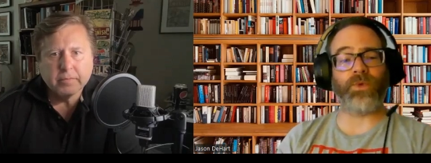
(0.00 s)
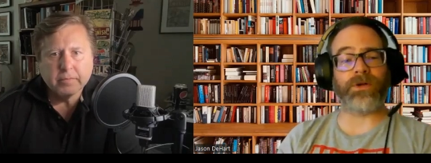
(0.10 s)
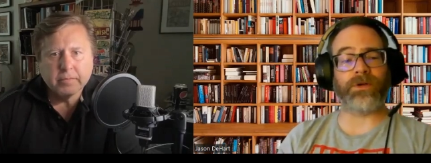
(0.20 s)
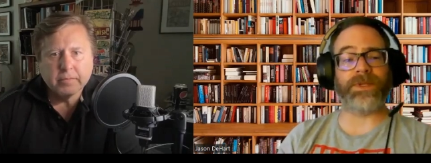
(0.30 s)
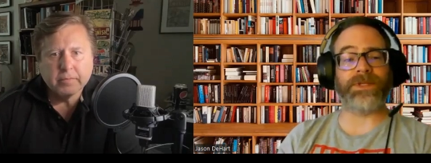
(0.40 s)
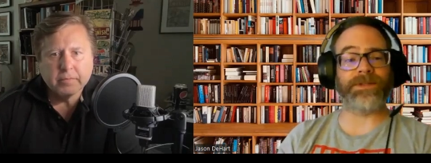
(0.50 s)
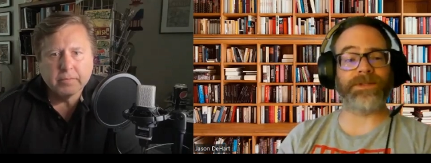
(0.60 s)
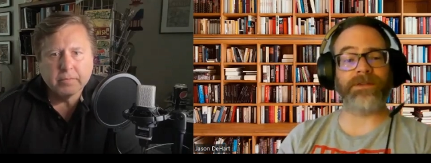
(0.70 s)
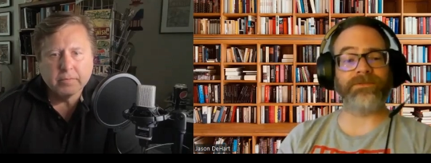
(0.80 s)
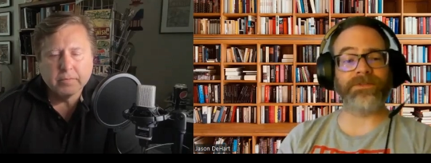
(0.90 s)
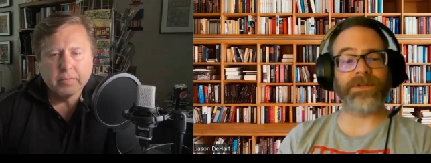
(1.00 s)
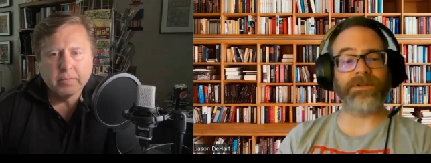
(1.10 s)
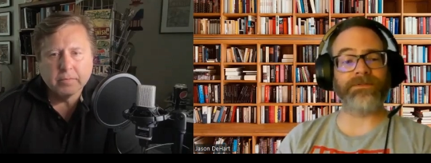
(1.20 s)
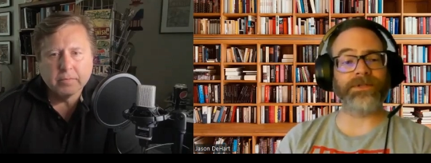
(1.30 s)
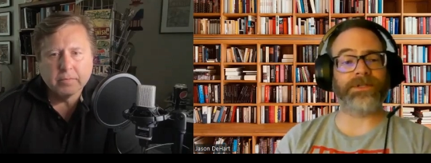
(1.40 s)
Speaker 1: welcome and safe. So
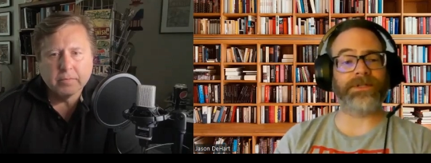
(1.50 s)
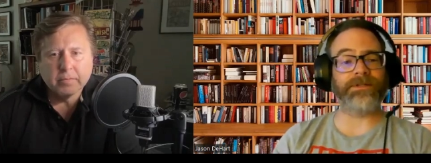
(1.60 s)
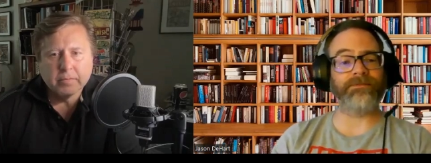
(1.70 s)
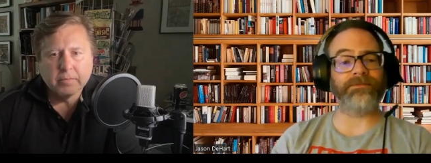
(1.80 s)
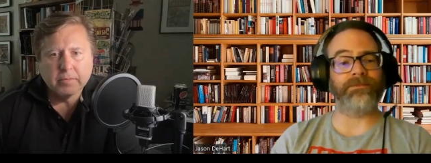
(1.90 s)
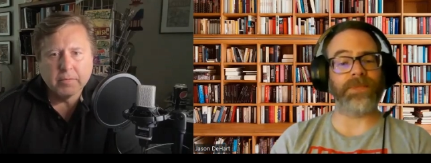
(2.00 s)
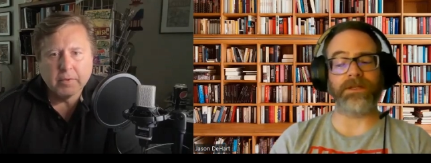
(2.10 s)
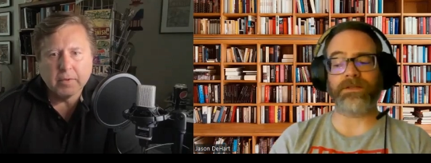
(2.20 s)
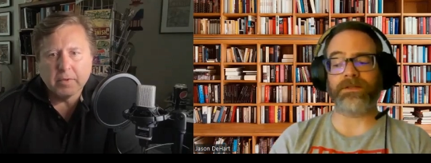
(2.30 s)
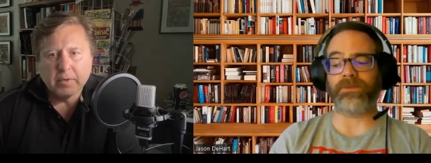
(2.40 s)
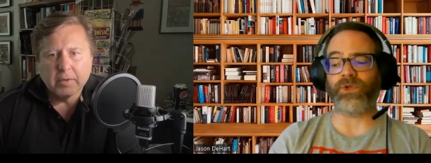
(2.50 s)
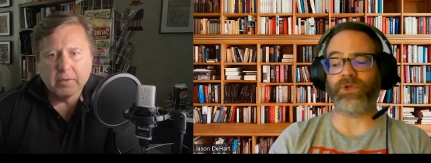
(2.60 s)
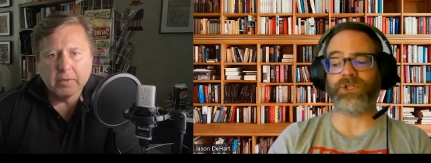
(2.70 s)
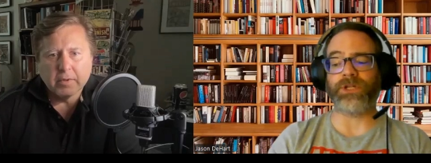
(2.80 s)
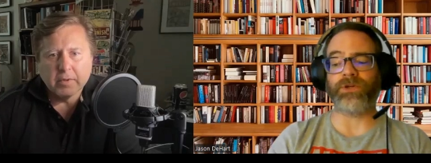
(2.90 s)
um, I
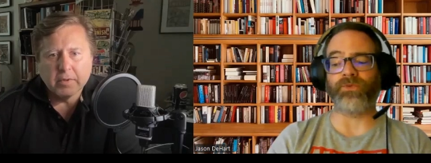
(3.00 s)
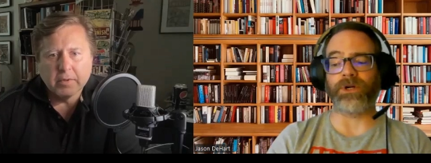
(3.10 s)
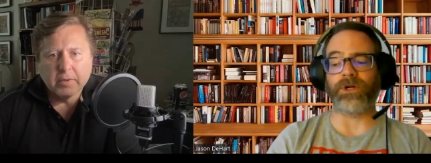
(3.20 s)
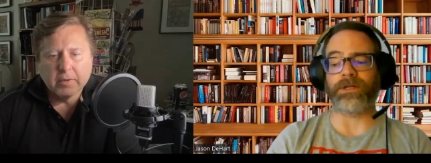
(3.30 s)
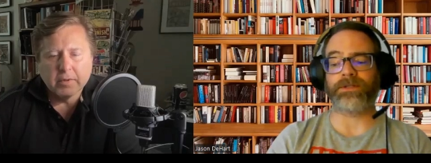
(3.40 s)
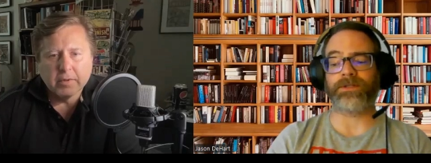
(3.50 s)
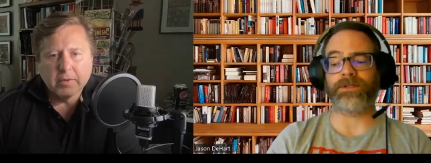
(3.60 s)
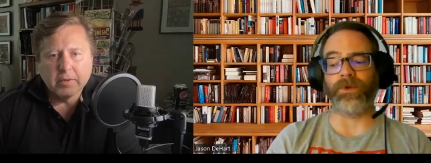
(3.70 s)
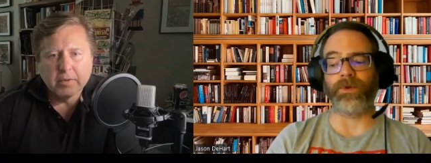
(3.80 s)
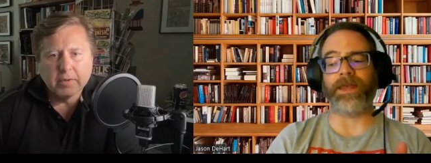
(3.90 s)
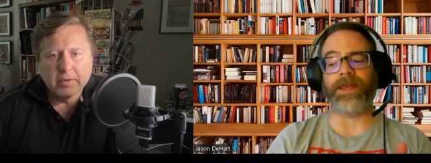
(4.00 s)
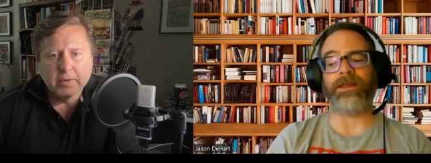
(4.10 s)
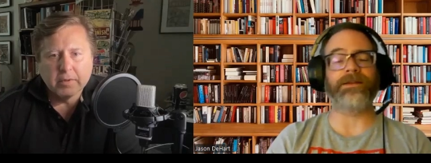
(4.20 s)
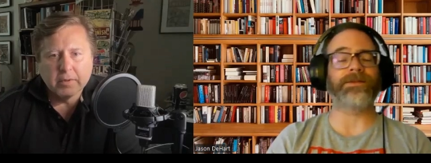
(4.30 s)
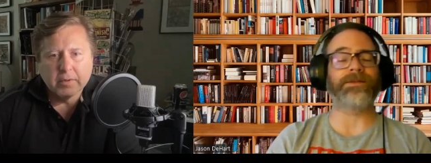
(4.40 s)
appreciate your work toward that
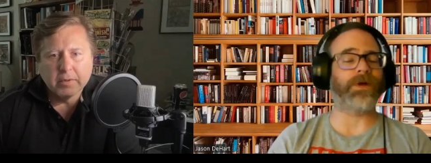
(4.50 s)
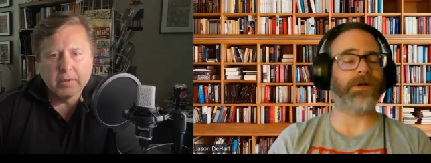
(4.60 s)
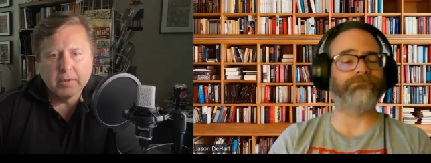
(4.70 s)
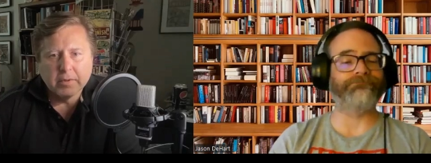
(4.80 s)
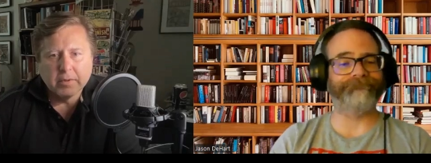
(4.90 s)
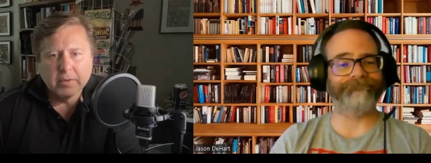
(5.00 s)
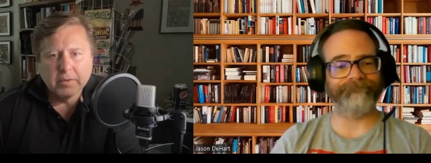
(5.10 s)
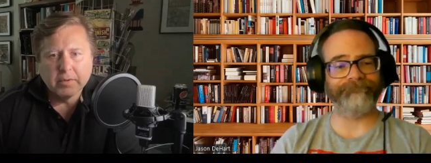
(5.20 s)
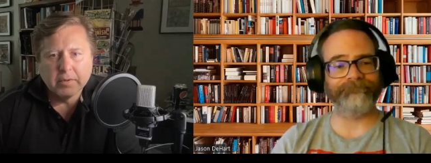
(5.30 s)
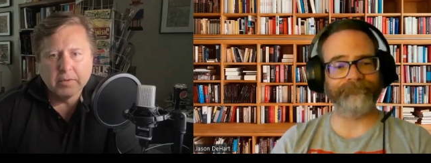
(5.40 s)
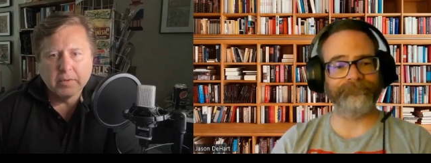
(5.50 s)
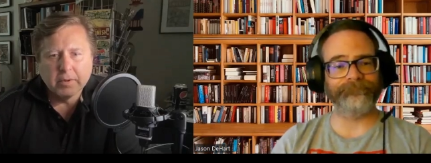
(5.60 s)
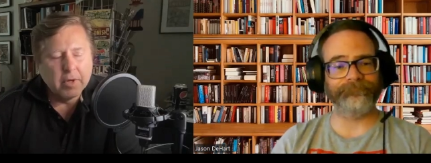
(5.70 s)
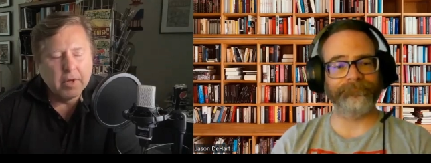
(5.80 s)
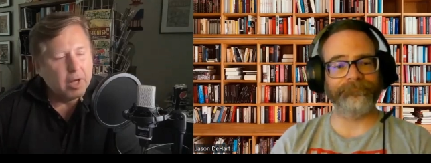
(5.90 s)
end as well.
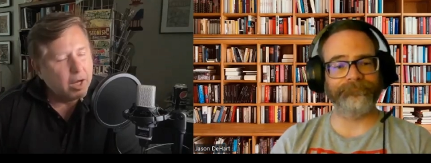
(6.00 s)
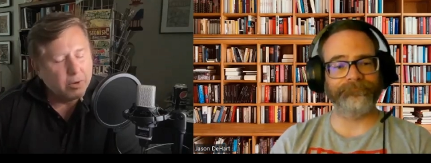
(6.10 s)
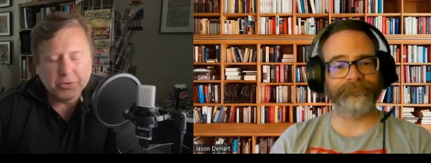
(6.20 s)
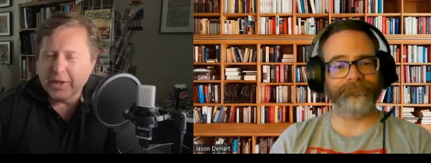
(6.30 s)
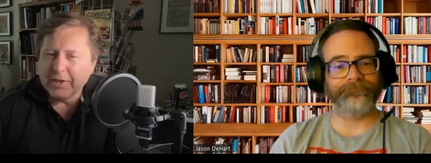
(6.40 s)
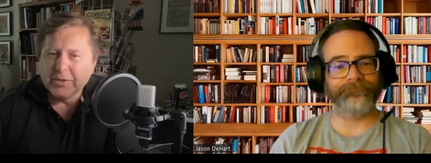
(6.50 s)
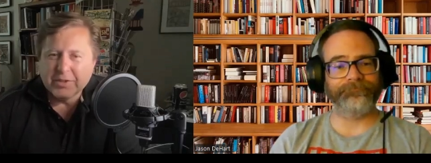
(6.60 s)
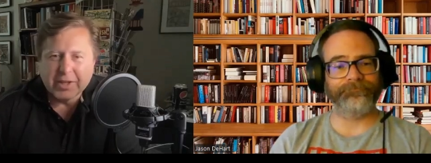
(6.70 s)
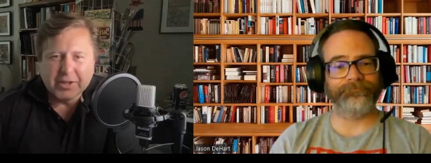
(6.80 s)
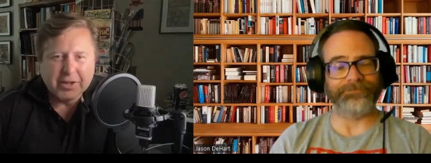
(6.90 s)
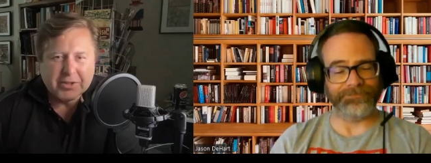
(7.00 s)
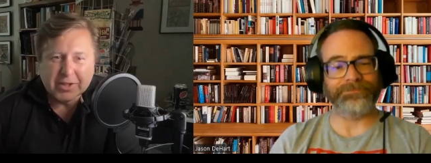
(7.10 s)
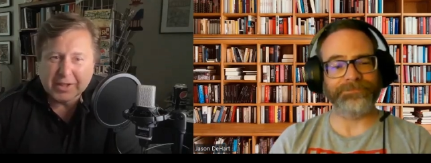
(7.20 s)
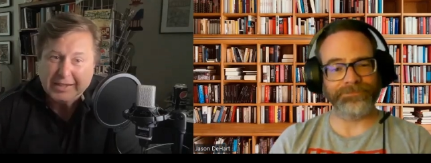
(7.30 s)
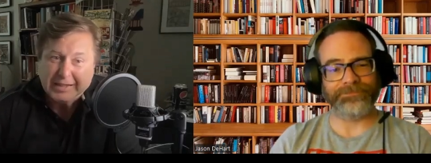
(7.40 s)
Speaker 2: Oh, thank you. Thank you. It's like,
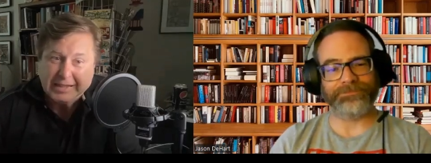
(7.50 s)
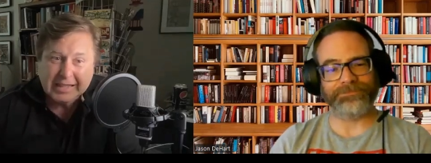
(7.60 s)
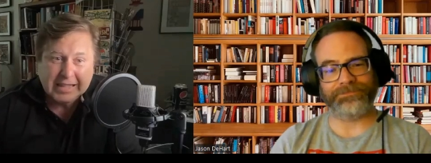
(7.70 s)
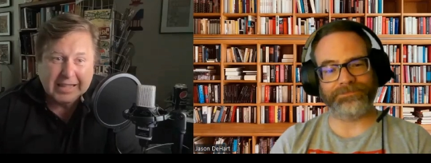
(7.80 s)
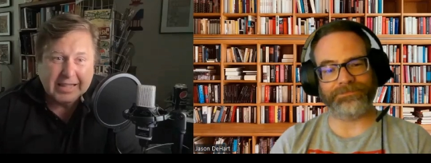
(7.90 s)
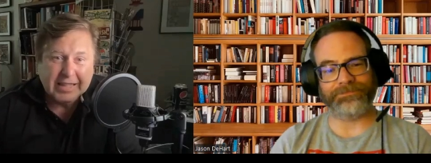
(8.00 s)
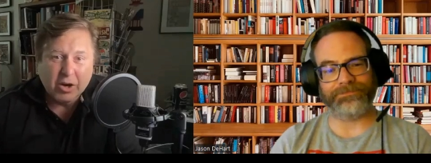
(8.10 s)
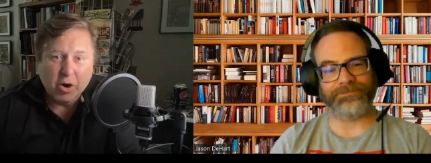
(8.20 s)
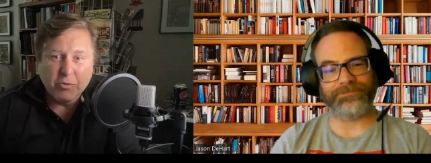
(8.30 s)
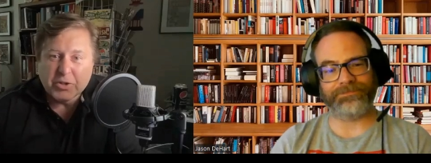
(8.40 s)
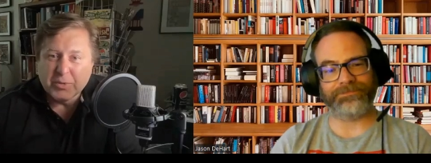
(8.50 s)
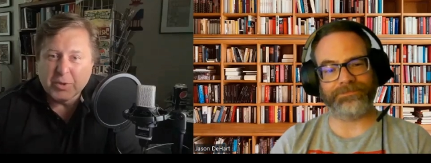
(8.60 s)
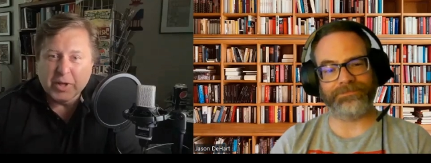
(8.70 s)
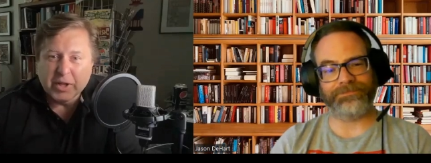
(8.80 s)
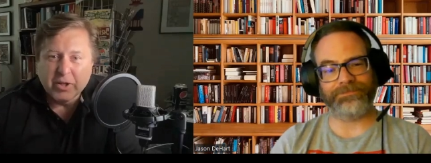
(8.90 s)
I, you know, hopefully it's something we
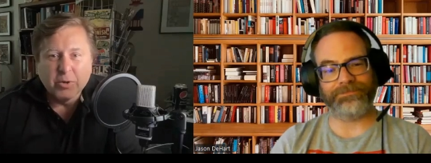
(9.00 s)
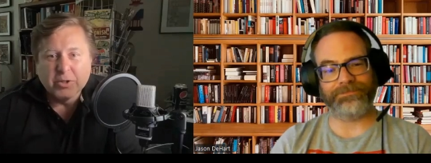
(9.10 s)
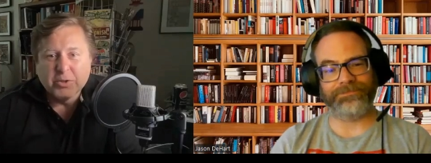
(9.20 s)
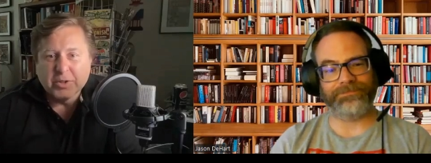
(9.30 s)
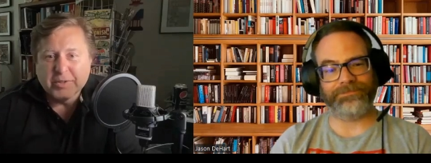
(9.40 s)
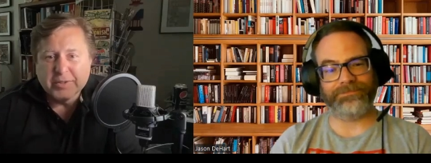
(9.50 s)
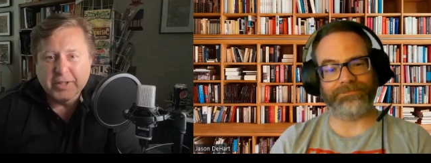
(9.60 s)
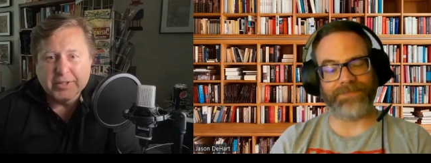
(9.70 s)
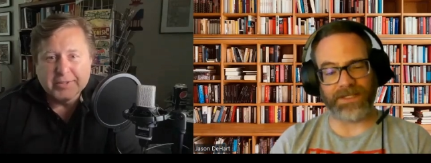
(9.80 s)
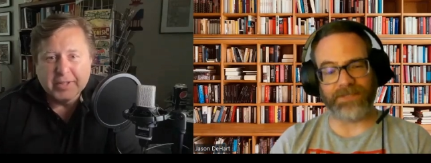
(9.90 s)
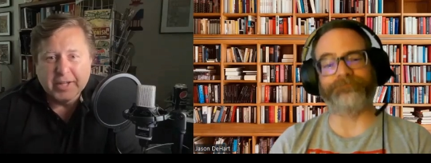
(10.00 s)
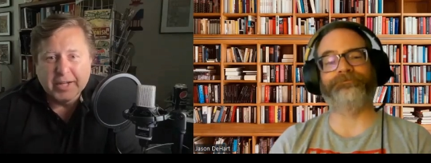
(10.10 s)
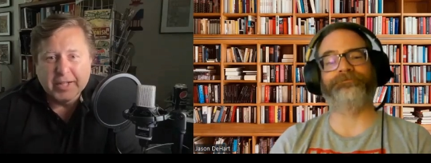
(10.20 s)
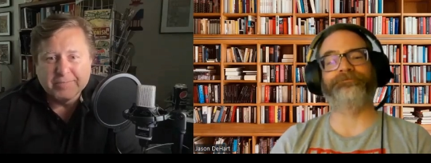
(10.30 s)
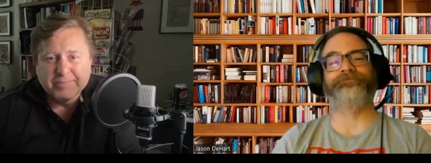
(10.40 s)
can all work toward, you know, yeah.
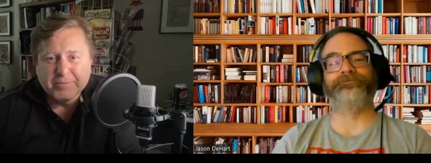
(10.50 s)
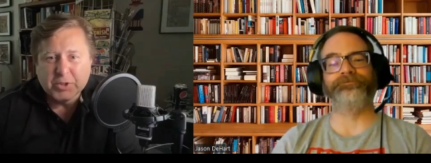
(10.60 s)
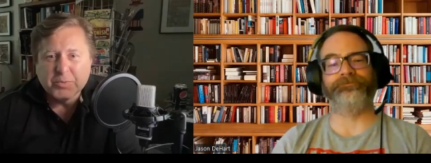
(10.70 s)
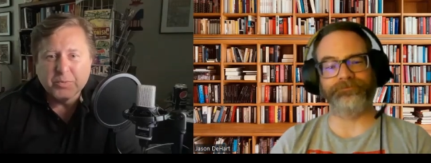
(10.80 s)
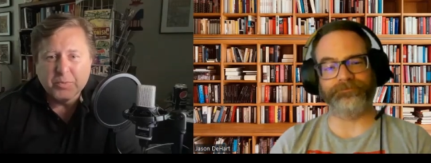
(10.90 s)
um, just